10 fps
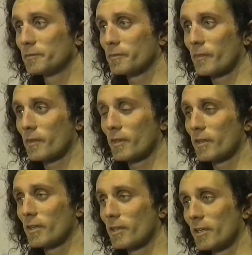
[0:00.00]
and his
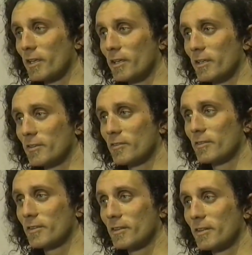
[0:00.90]
friend, John
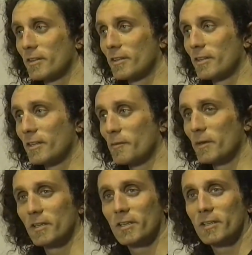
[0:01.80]
Bowman, was
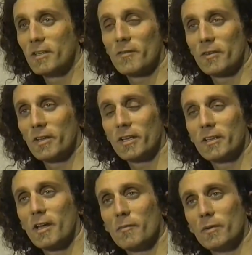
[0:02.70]
working as a leather
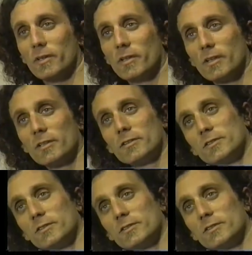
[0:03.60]
manufacturer.